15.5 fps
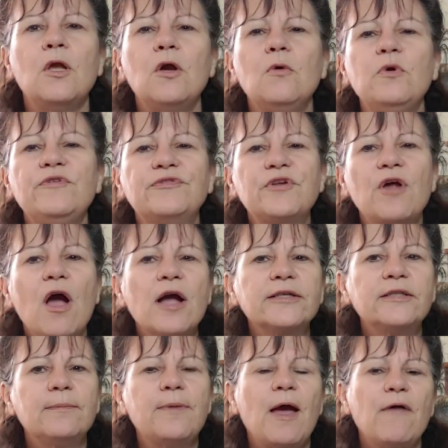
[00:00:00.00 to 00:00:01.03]
we've
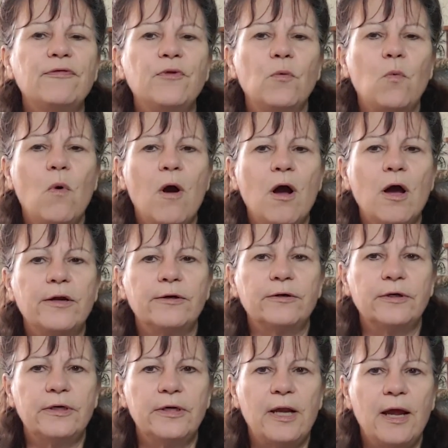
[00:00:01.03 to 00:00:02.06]
talked about the water
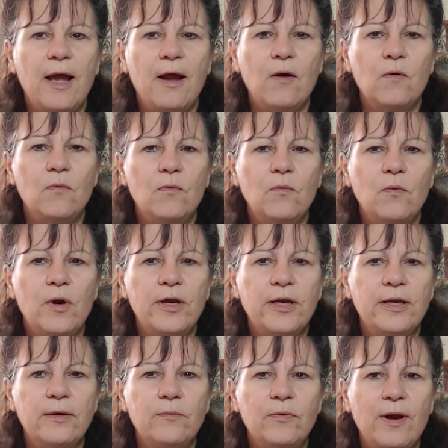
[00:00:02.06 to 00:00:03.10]
and how what
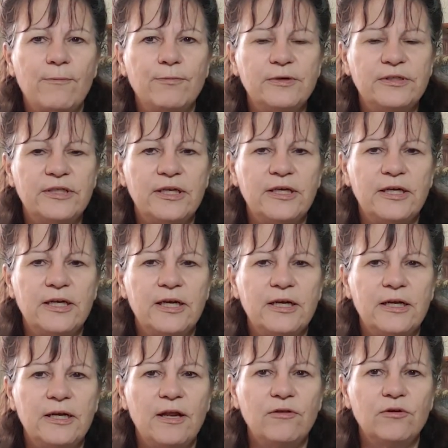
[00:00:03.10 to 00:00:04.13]
it represented in
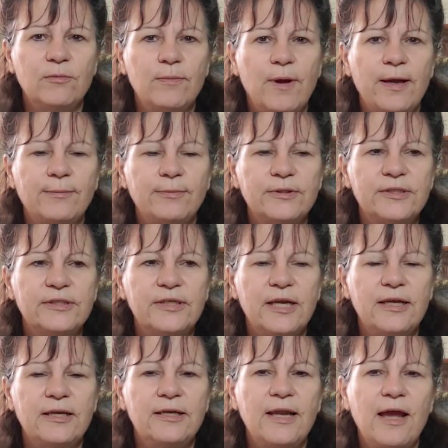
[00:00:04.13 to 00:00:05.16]
another Bible
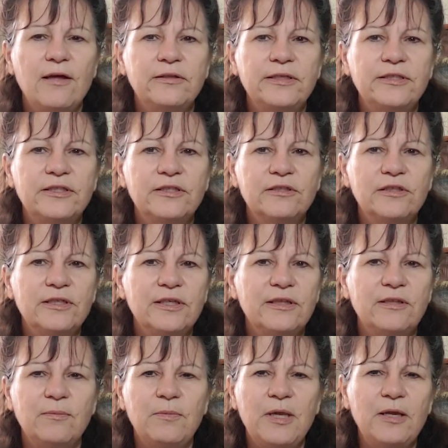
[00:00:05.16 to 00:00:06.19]
study. Now let's look
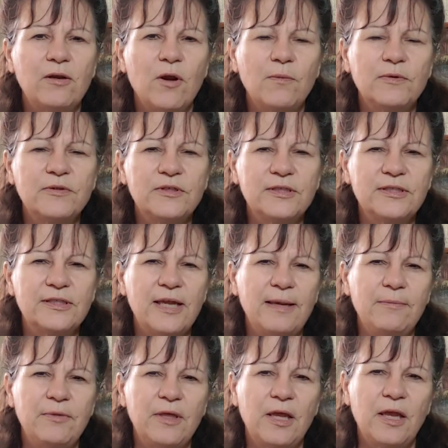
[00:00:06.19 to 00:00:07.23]
at the meat, almost the
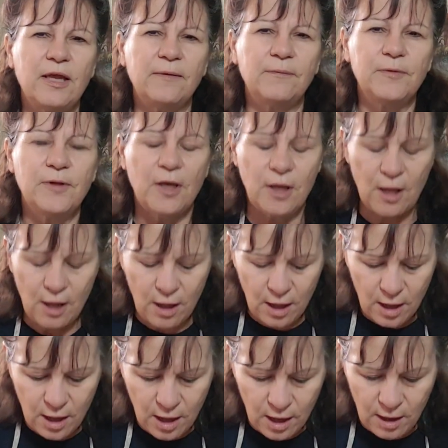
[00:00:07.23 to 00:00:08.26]
same thing.
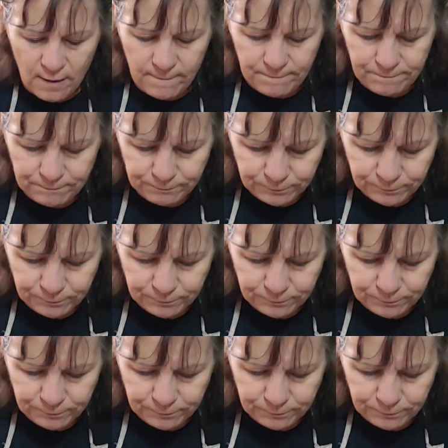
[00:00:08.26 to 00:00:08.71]
Um,